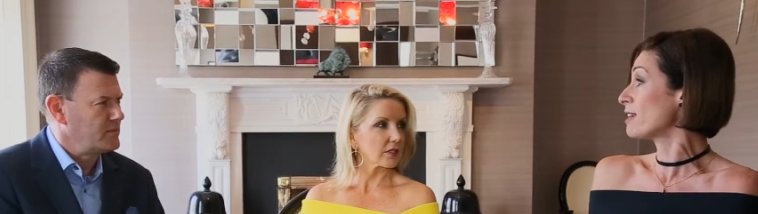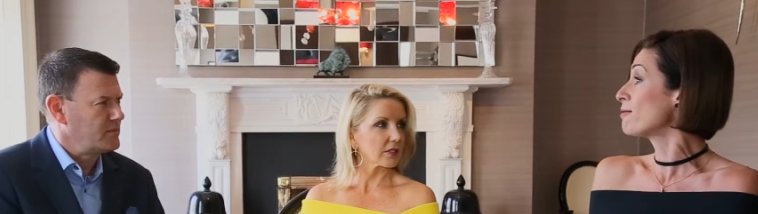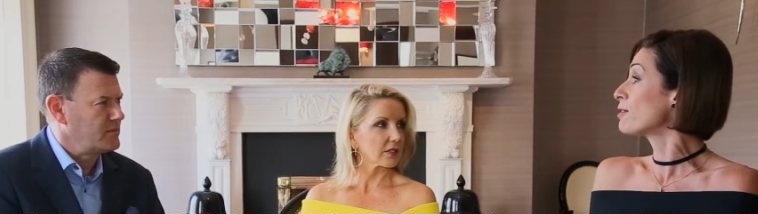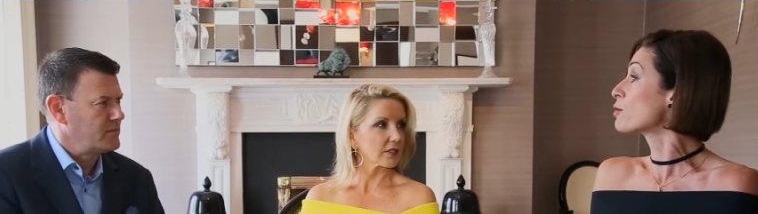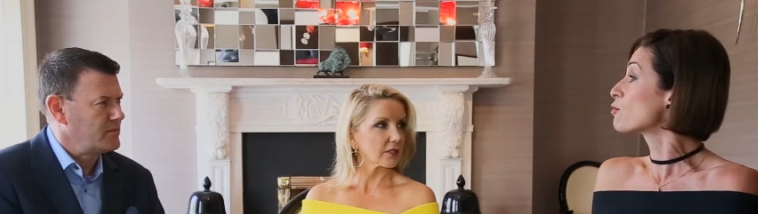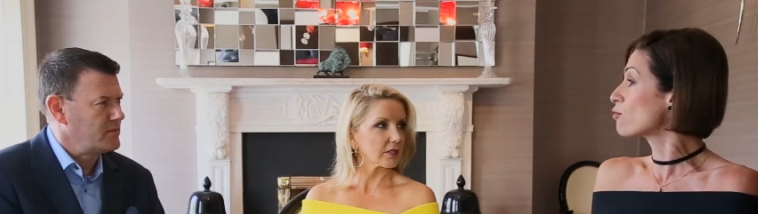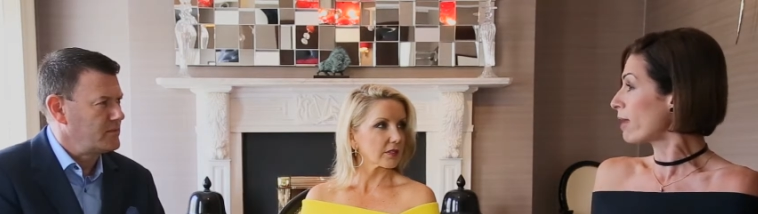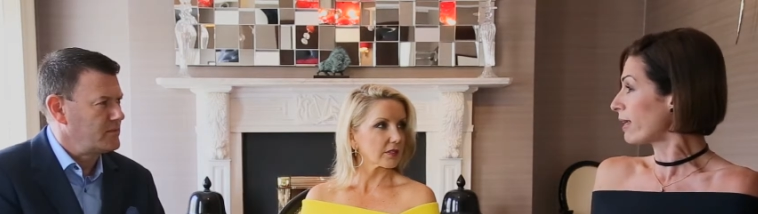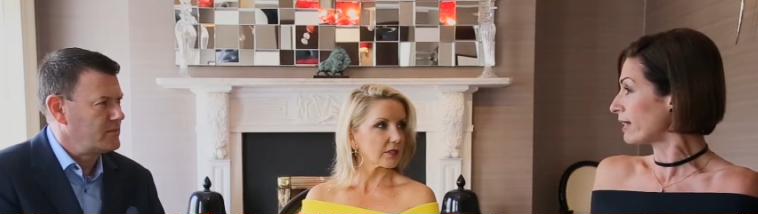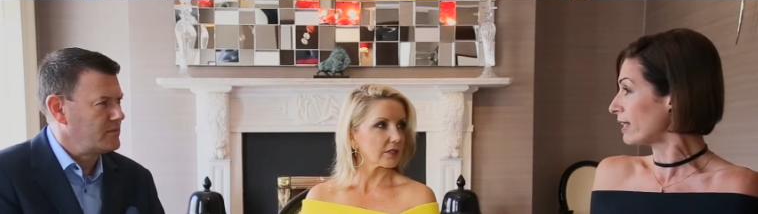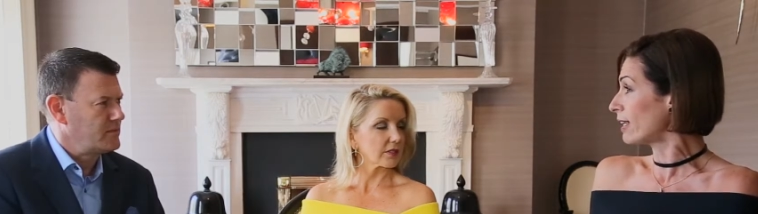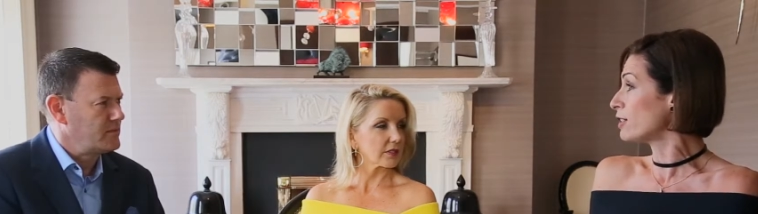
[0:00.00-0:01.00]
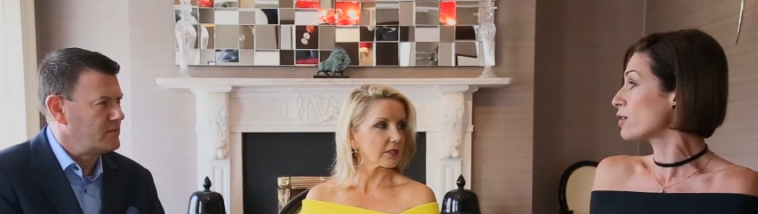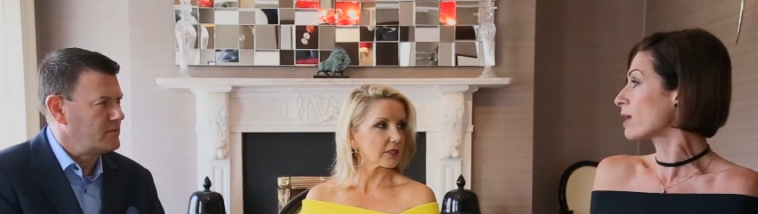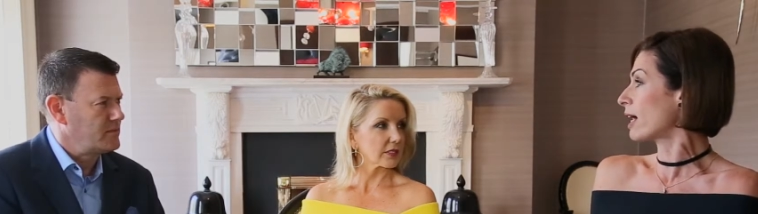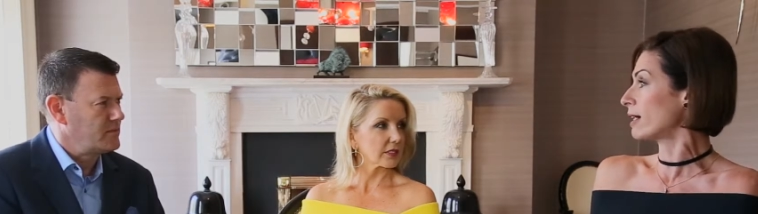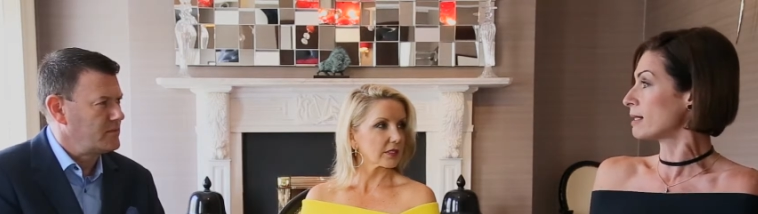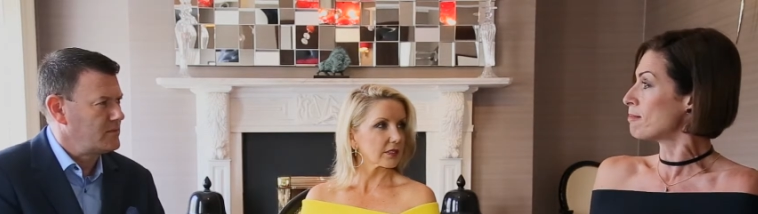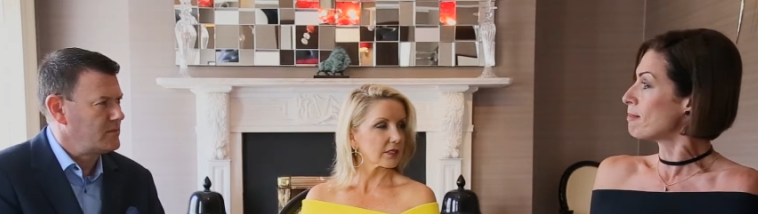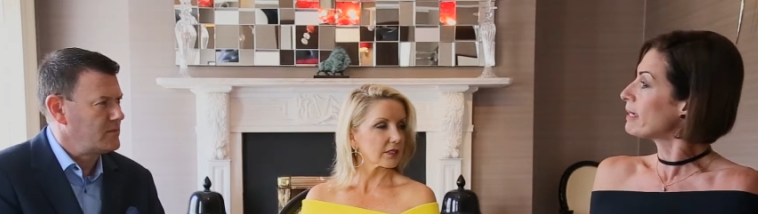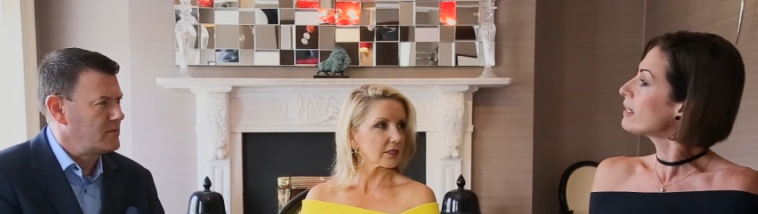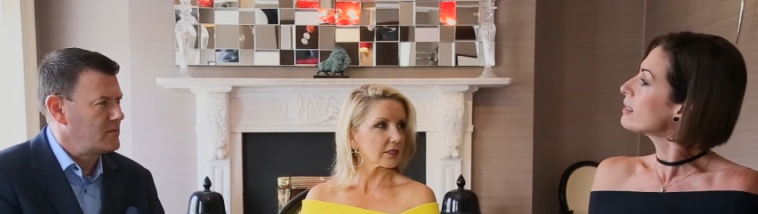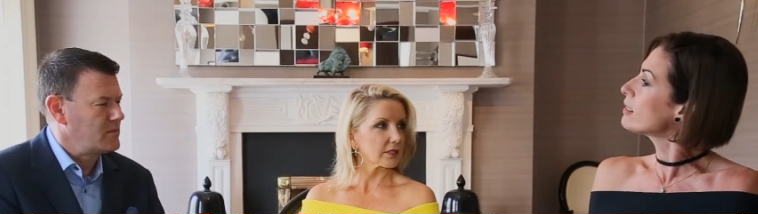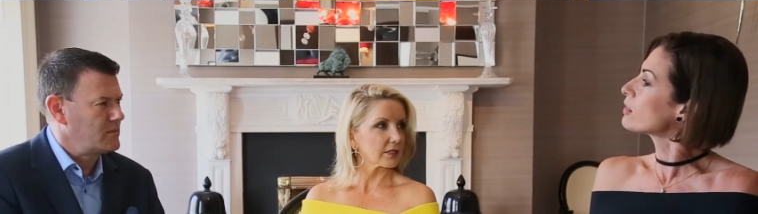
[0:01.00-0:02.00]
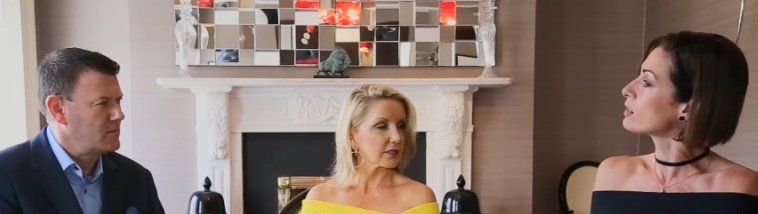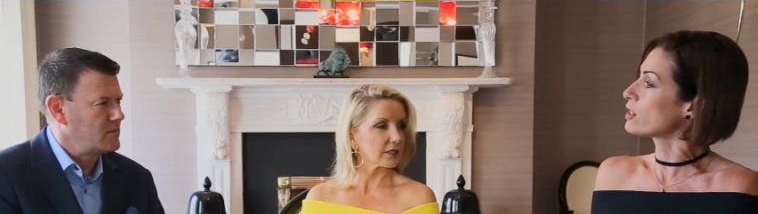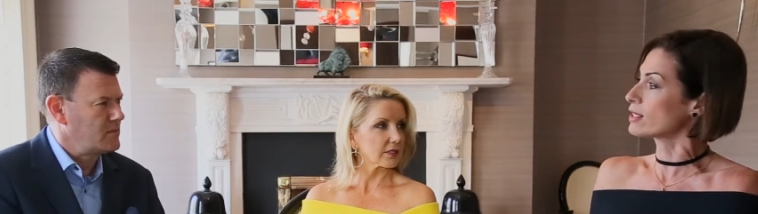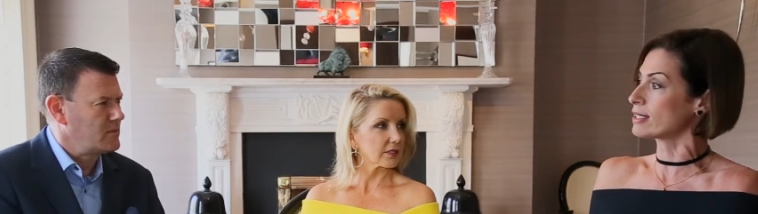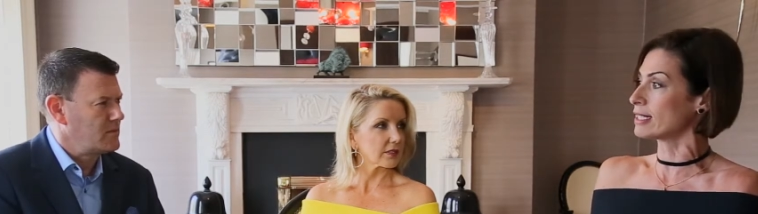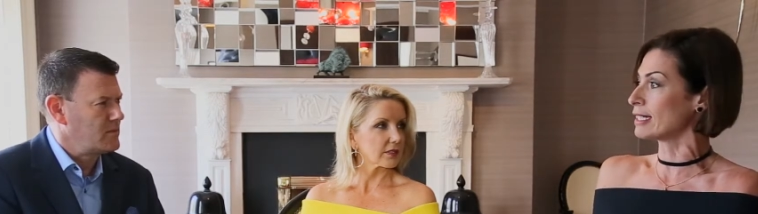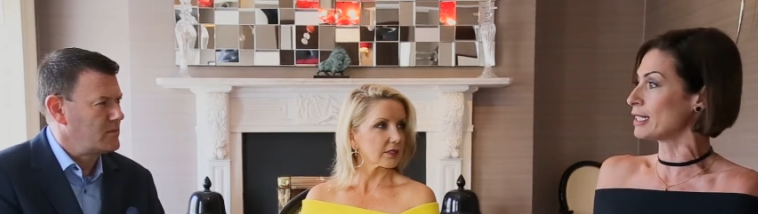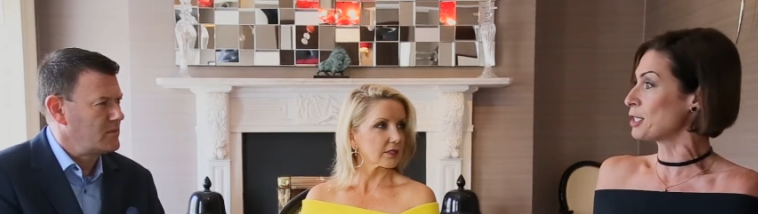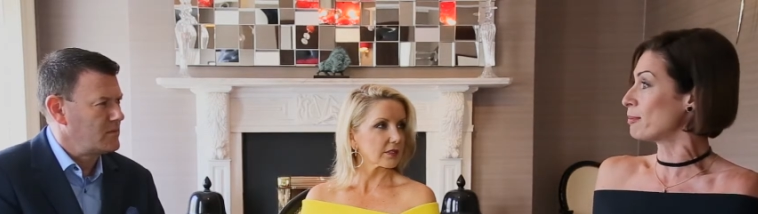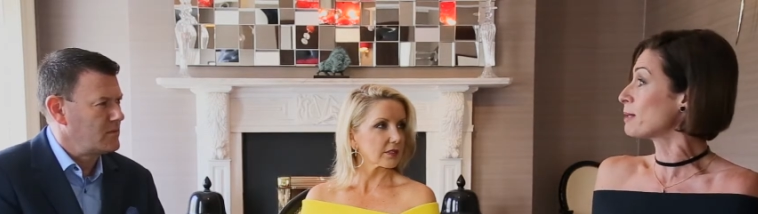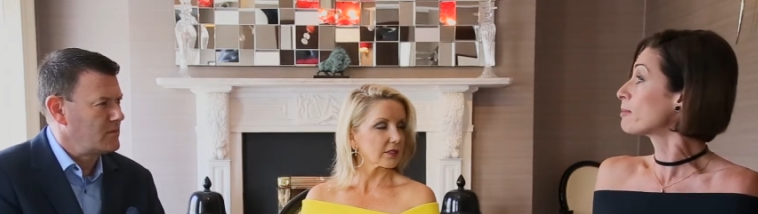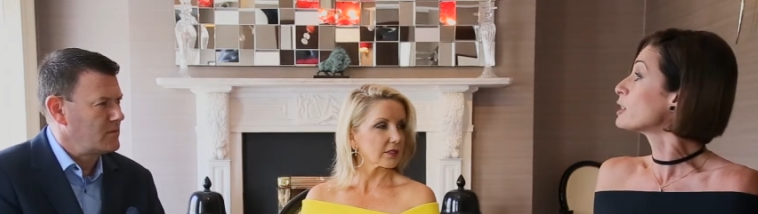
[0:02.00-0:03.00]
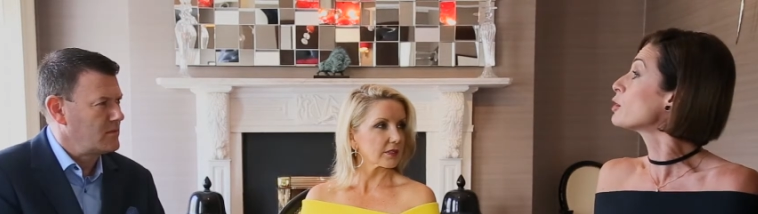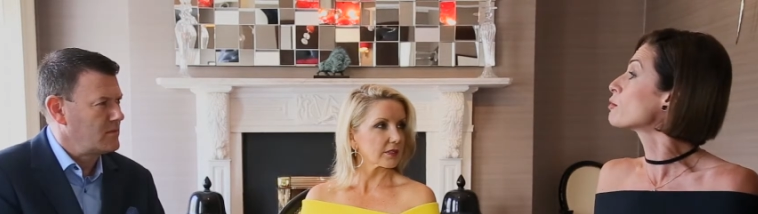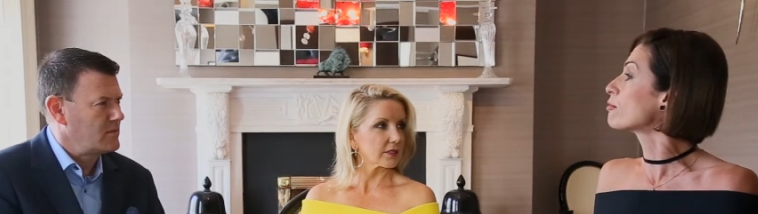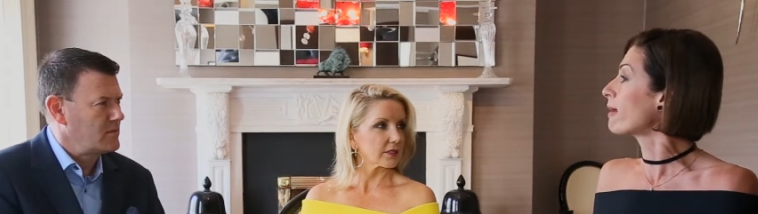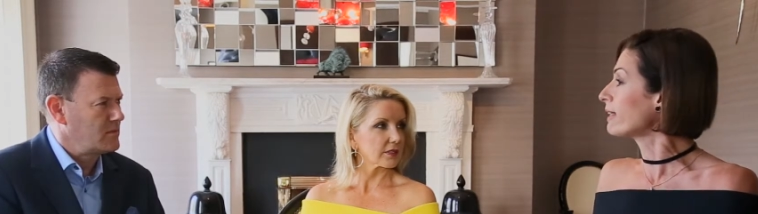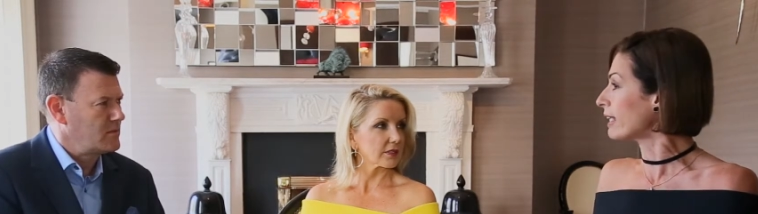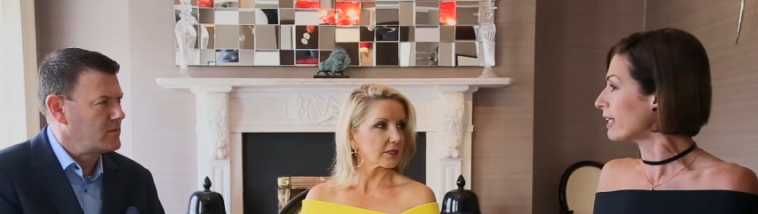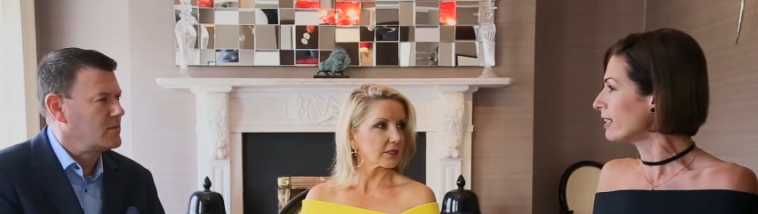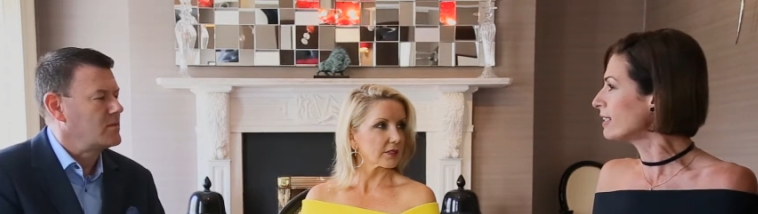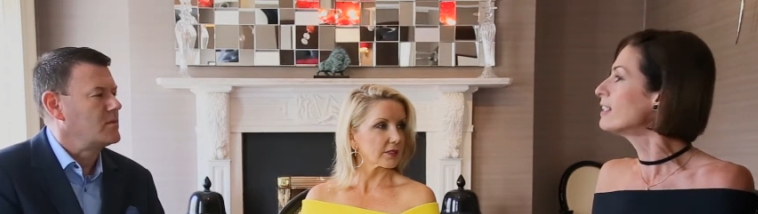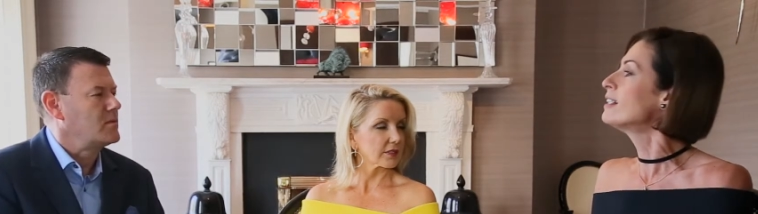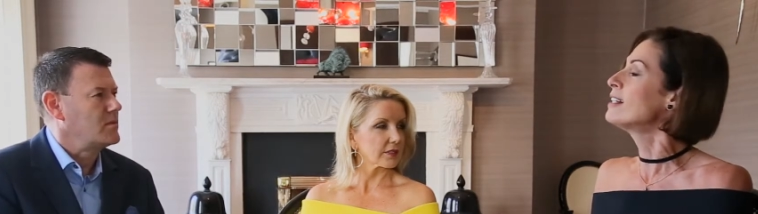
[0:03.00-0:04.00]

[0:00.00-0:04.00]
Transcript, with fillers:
Speaker 1: if you're ready and you kind of make it here just a little bit, but you're ready,